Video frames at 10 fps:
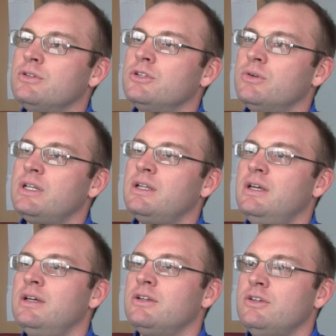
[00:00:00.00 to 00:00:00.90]
who can do it.
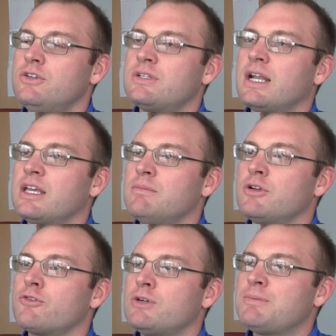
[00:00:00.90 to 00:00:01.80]
You just got to give him
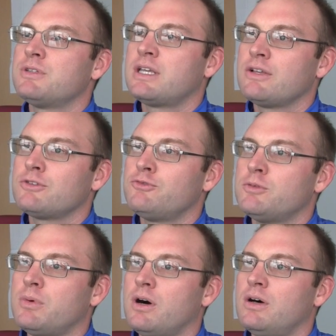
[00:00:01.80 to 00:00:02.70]
enough reps to catch the
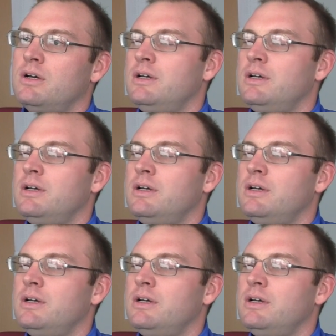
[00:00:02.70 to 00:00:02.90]
football.